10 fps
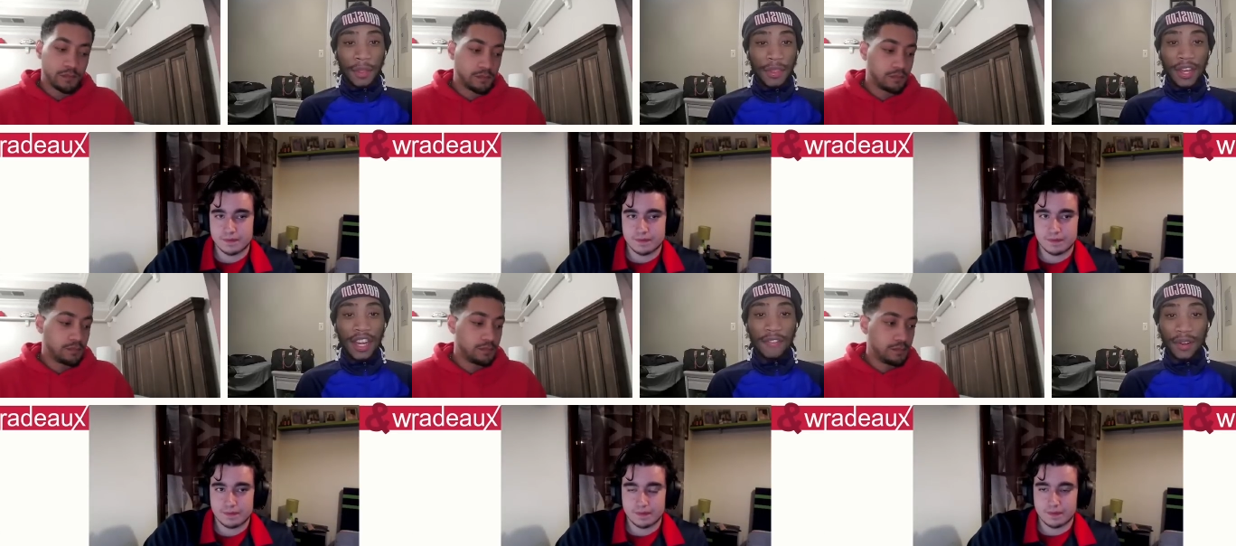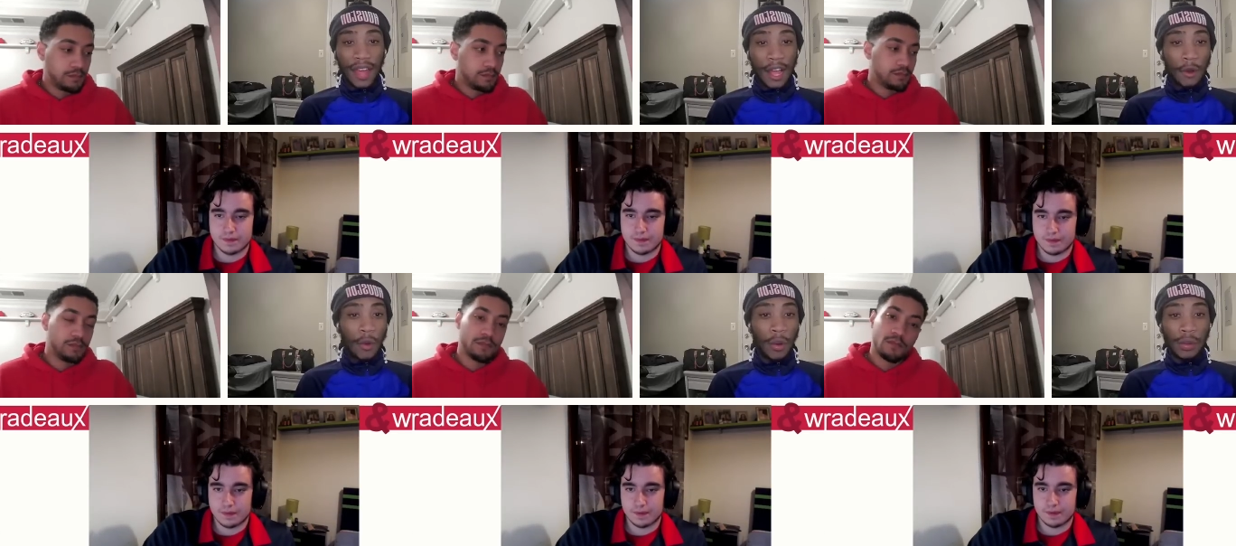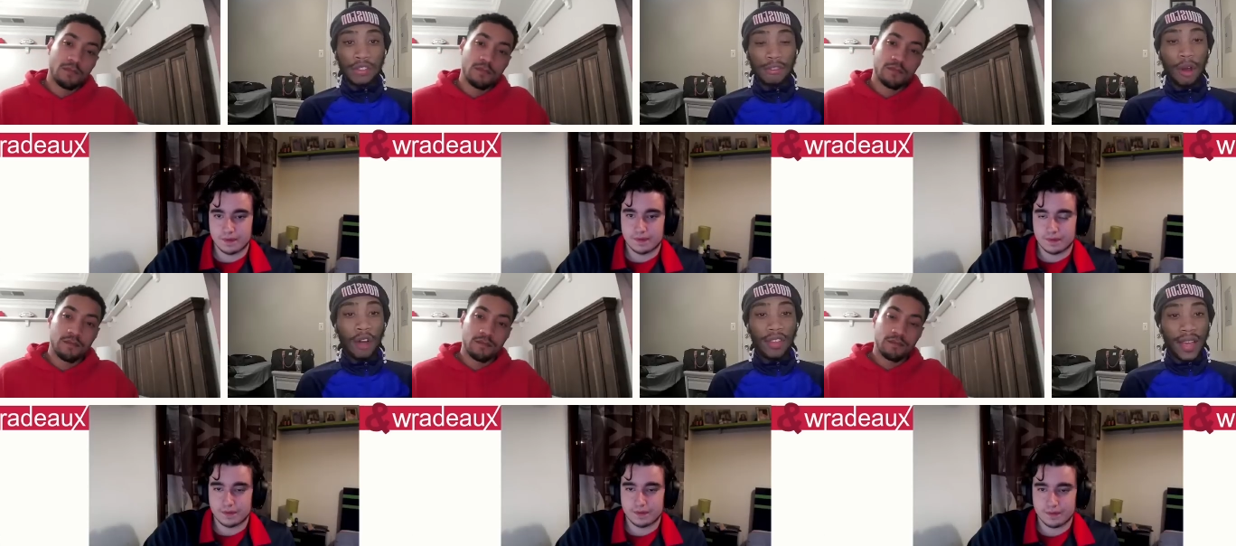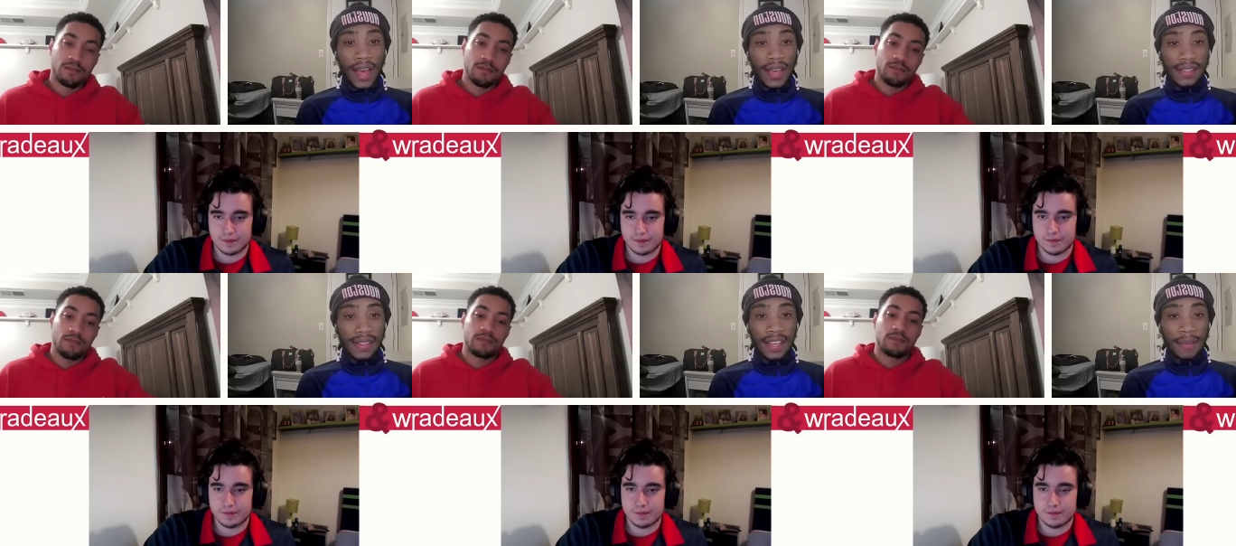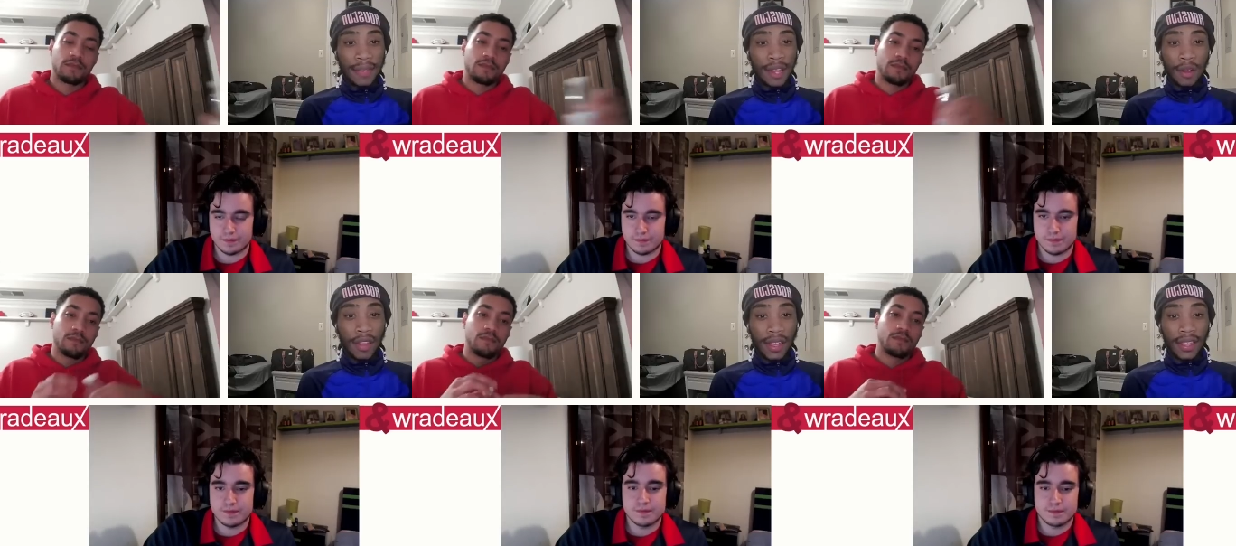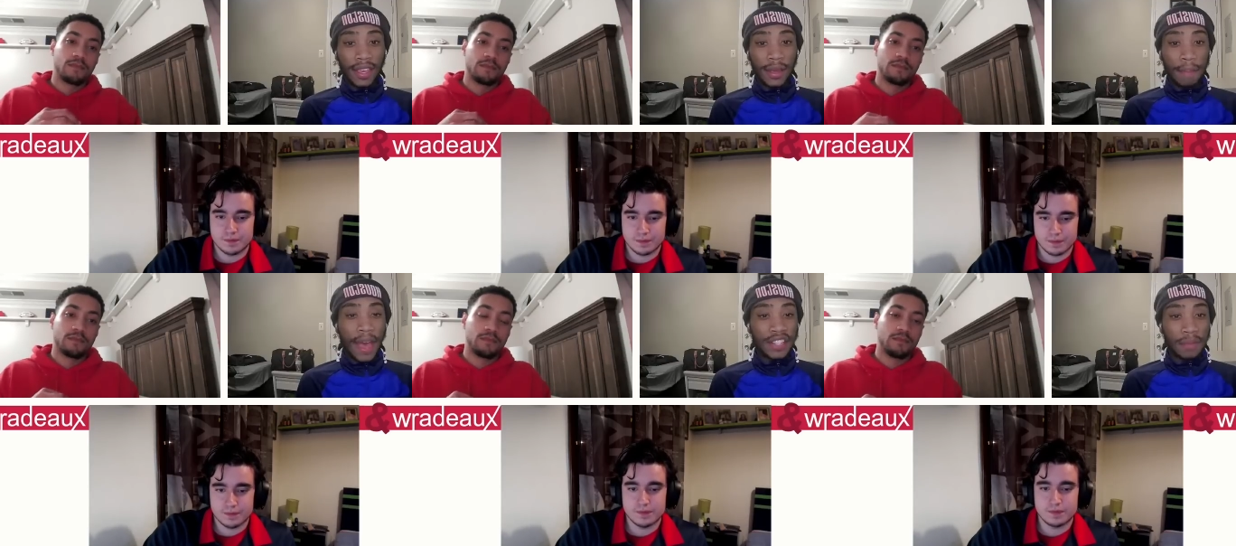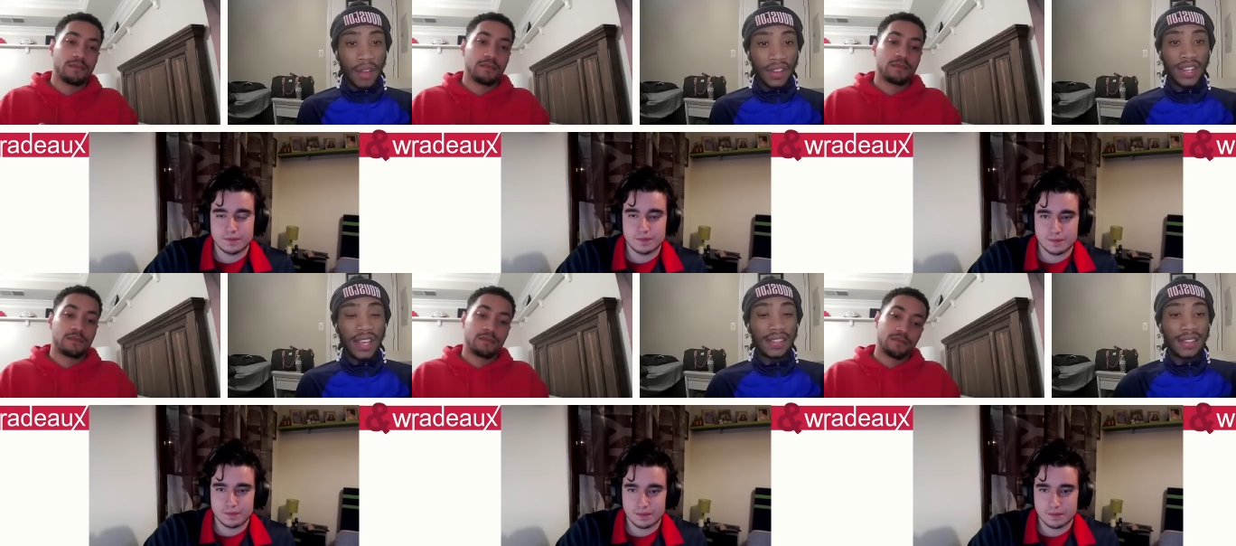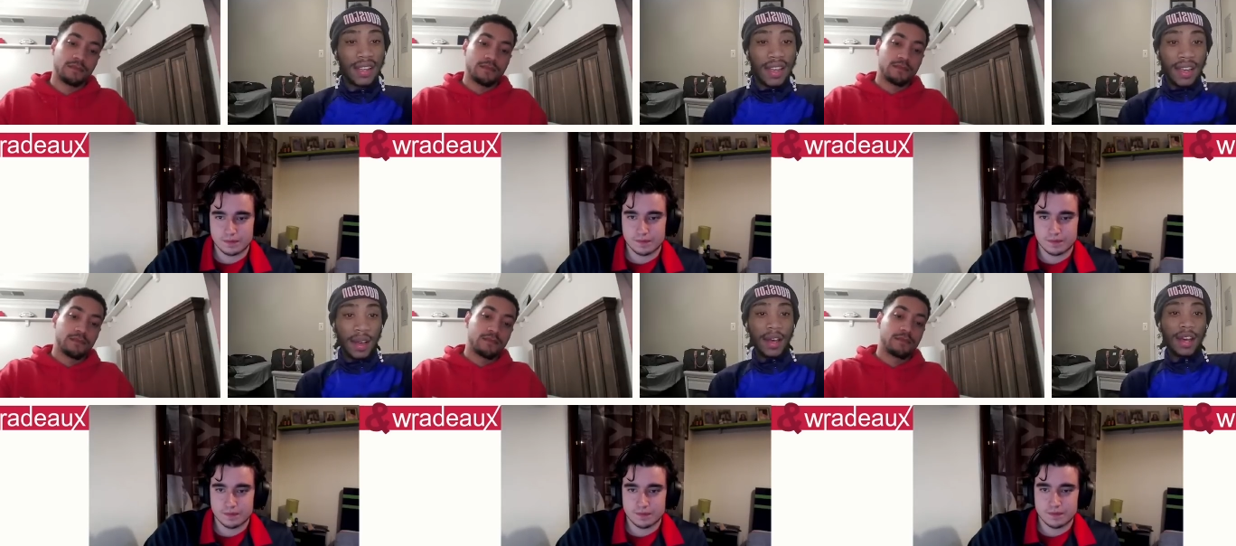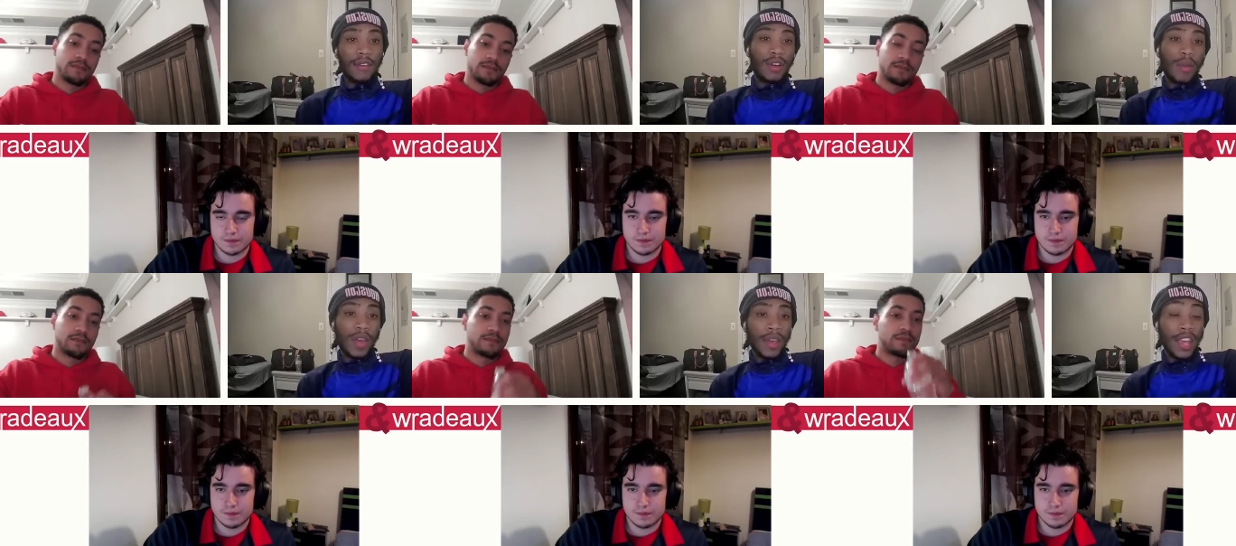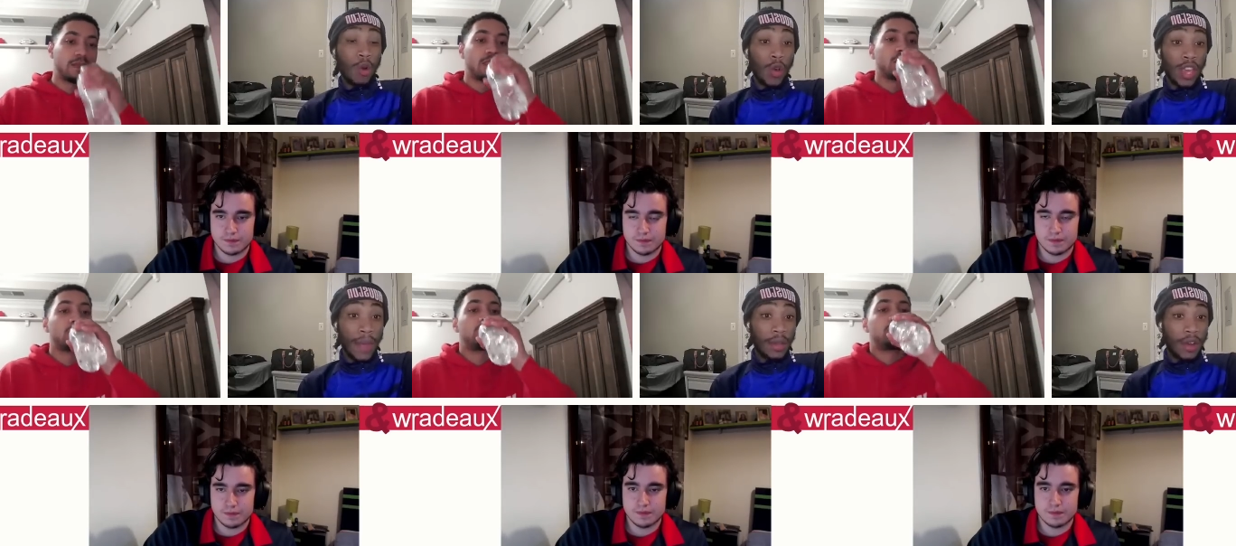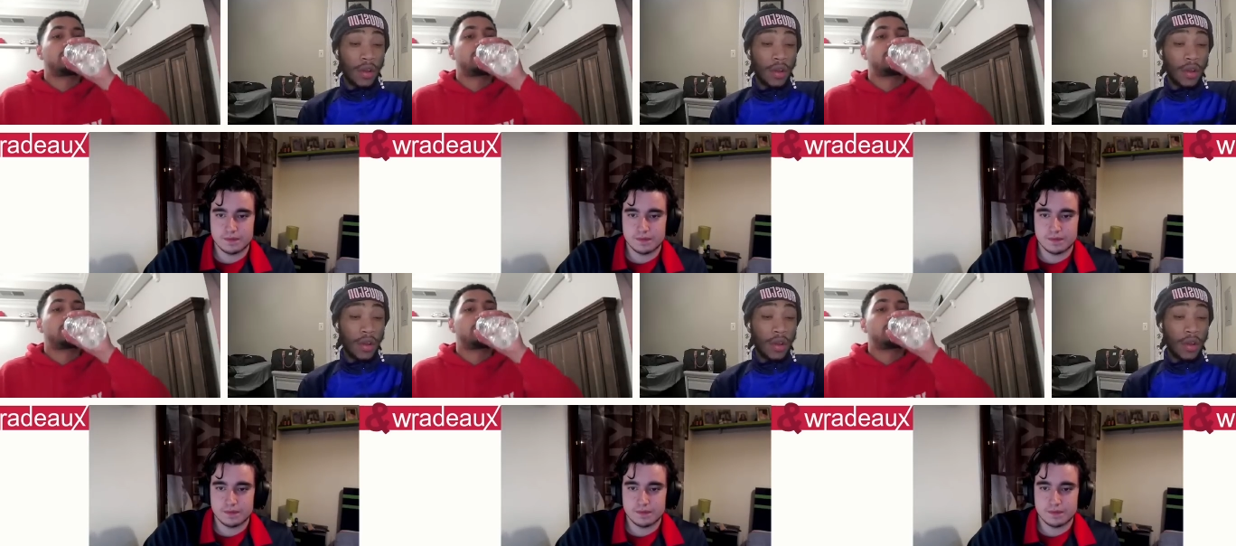Speaker 1: the different like quotes from all the guys in the NBA or like basketball adjacent. Uh, I mean, I mean,